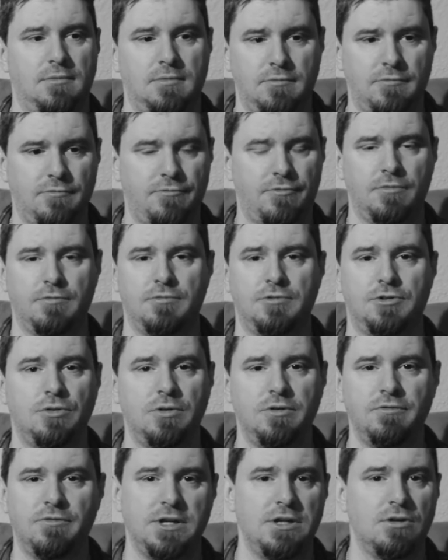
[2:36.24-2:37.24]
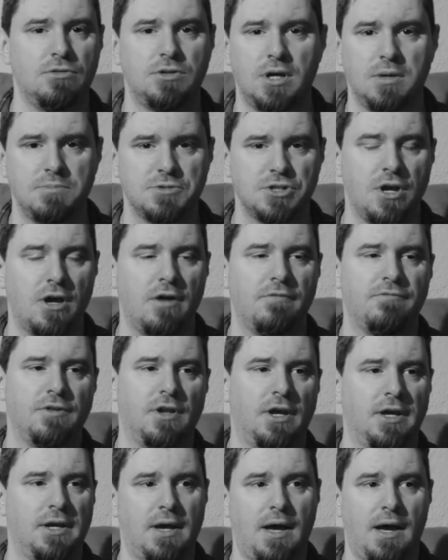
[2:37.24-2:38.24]
for doing video type stuff,
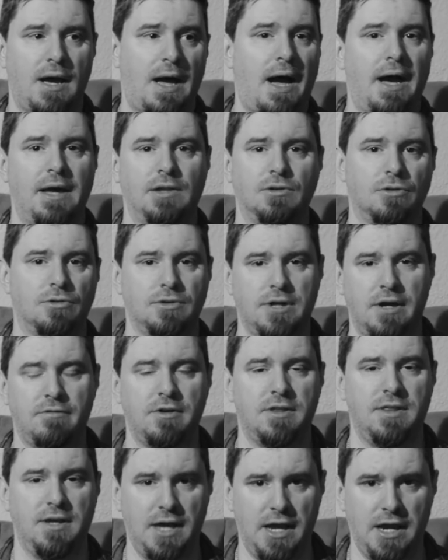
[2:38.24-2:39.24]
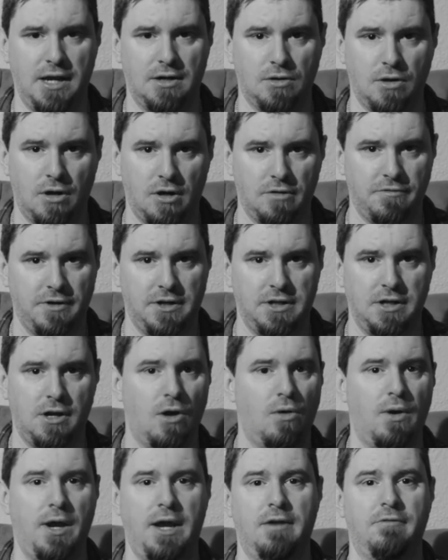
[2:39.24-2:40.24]
I learned everything analog
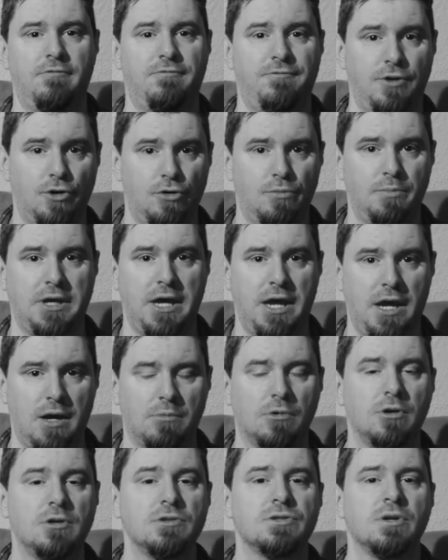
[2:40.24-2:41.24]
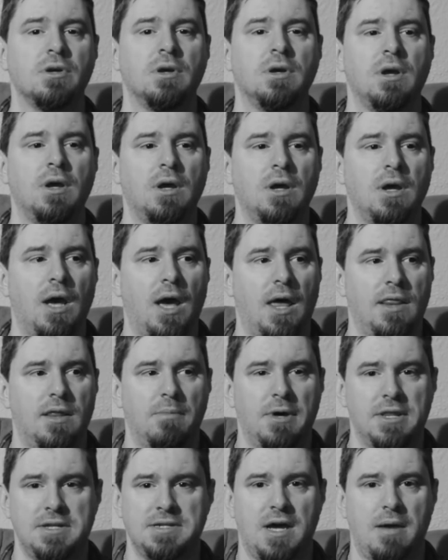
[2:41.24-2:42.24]
video and film cameras. And then by
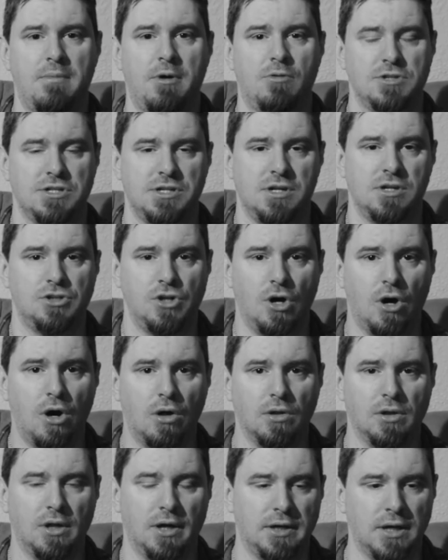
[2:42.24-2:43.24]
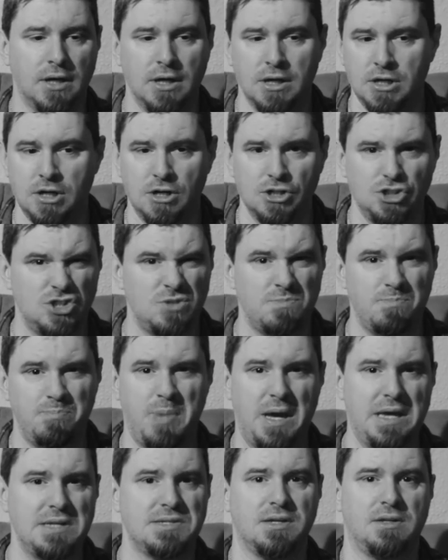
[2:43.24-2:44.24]
the time I was an adult, just
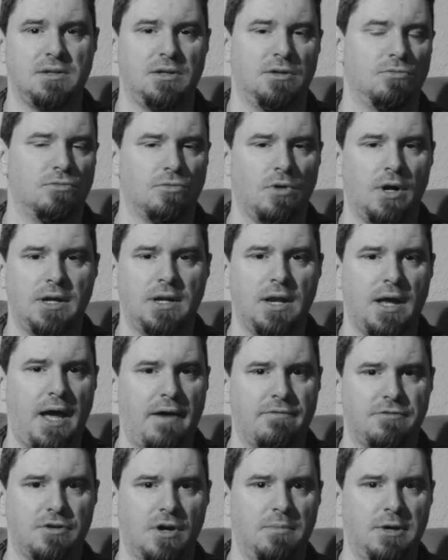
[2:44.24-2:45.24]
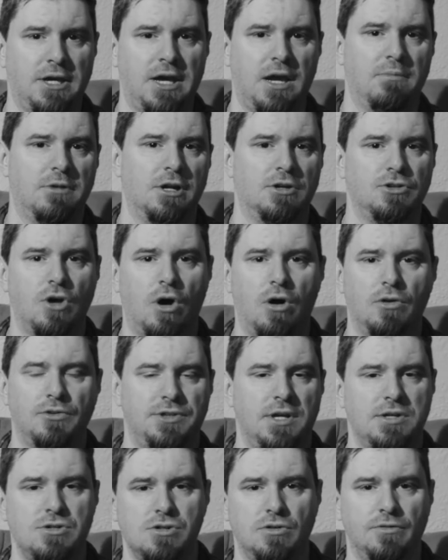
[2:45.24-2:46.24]
basically right after I became an adult,
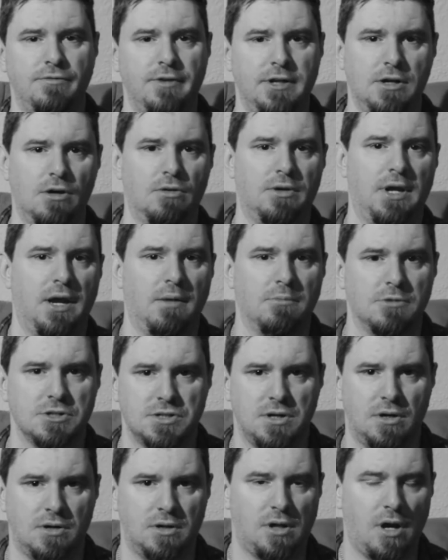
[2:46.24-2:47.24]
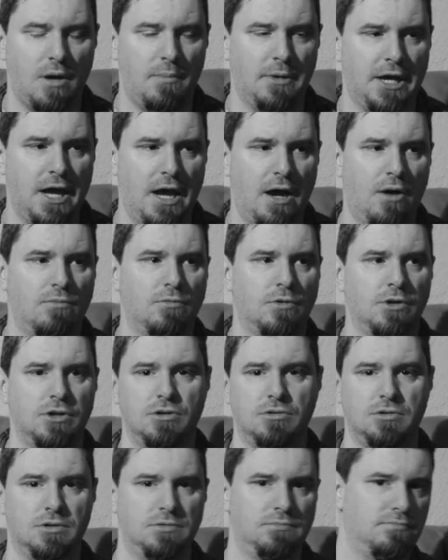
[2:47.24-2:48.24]
digital video cameras started coming out where you
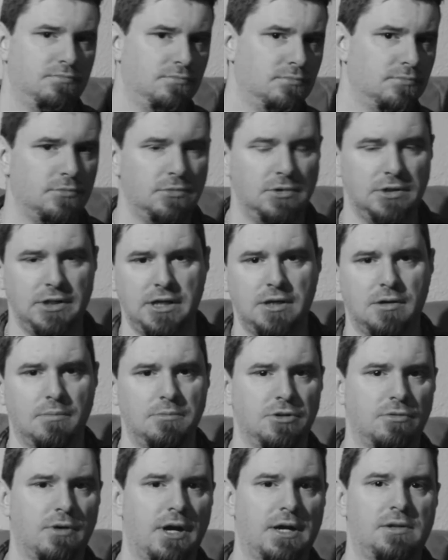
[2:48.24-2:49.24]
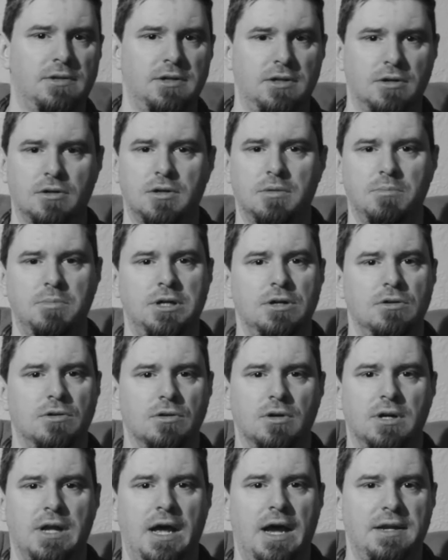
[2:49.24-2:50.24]
could link them directly to your computer
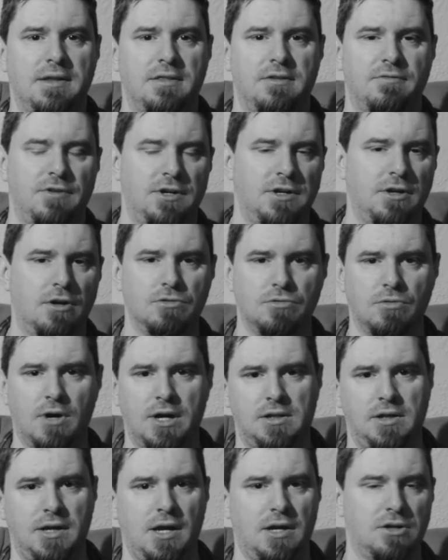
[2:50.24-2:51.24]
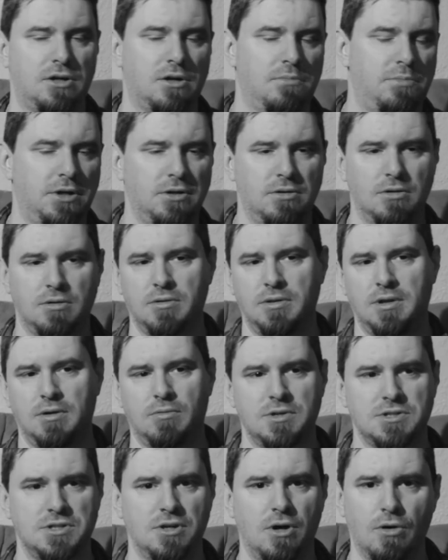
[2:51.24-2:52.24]
and edit the video directly on your computer, and there
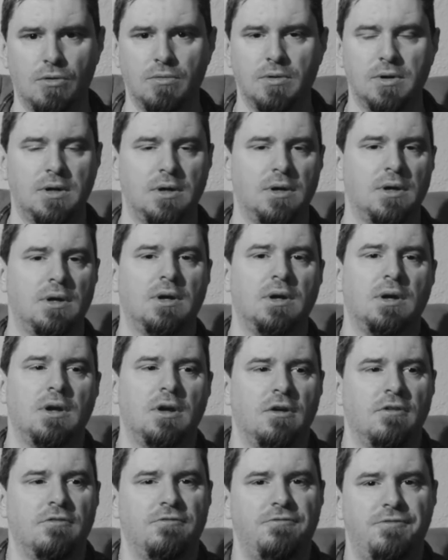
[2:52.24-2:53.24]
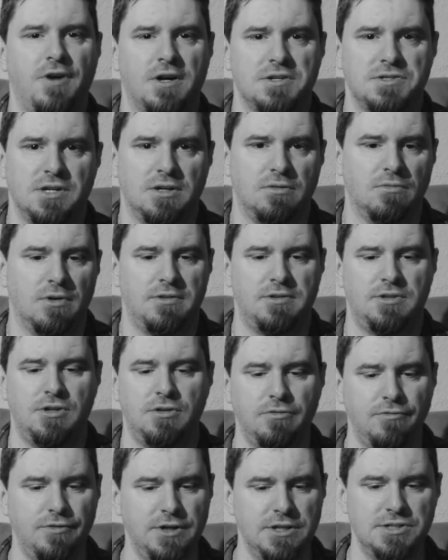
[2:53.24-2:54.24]
was no fussing with two
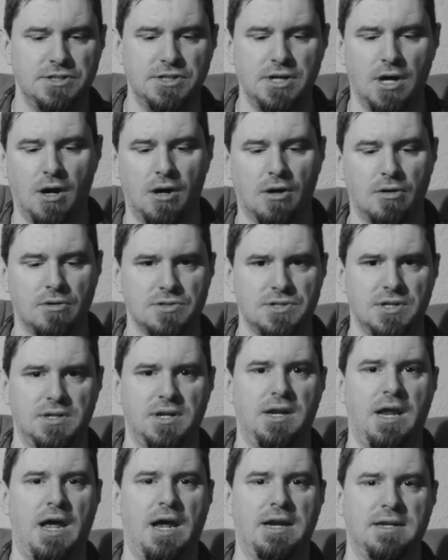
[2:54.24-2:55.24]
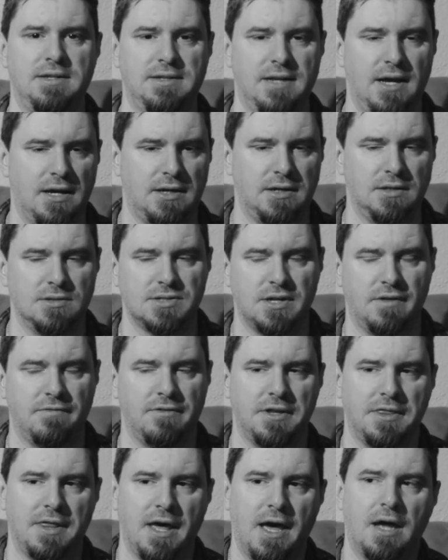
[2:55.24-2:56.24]
VCRs and an edit deck and stuff
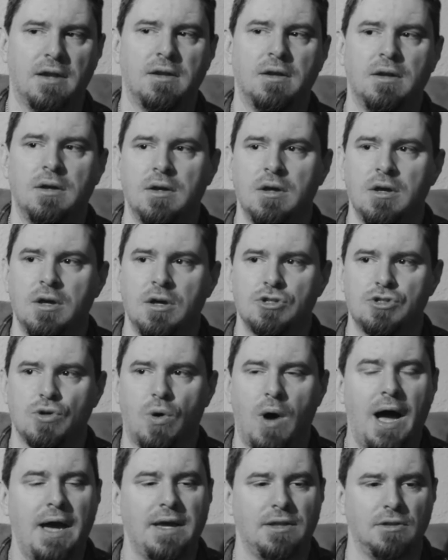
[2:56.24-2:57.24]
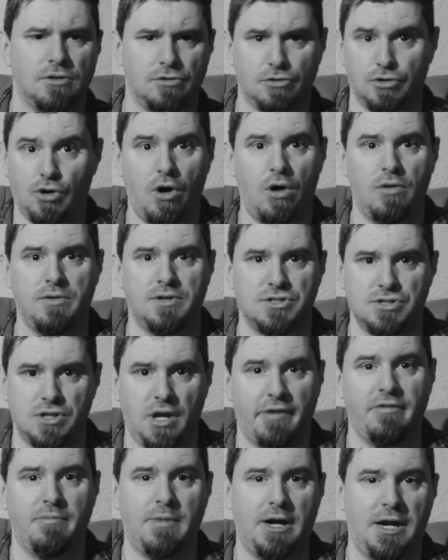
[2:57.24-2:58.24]
like that. So I had learned all this
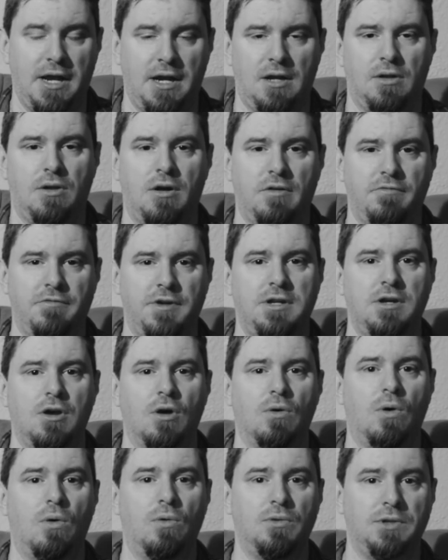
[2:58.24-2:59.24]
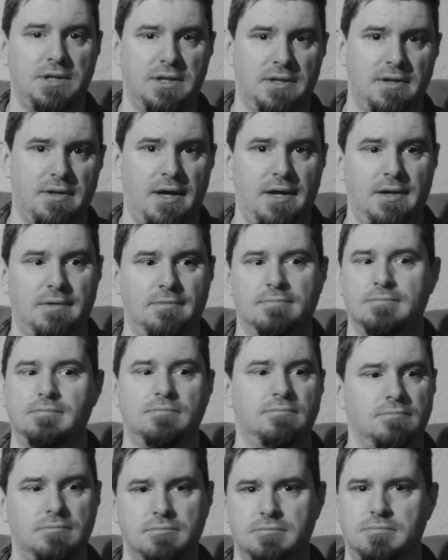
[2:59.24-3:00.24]
stuff about analog video only to then
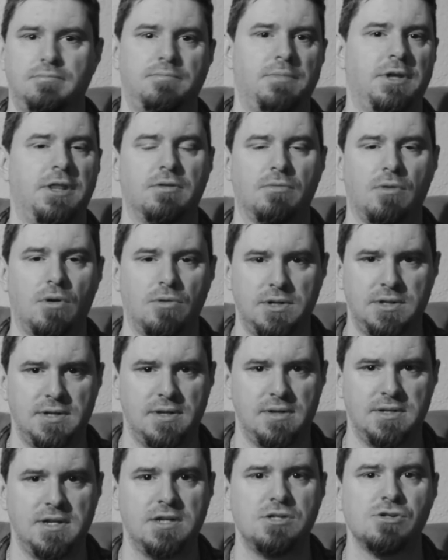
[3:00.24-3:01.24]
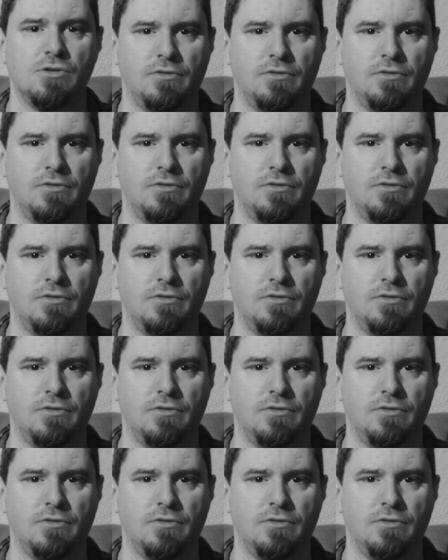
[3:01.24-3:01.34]
be thrown into the digital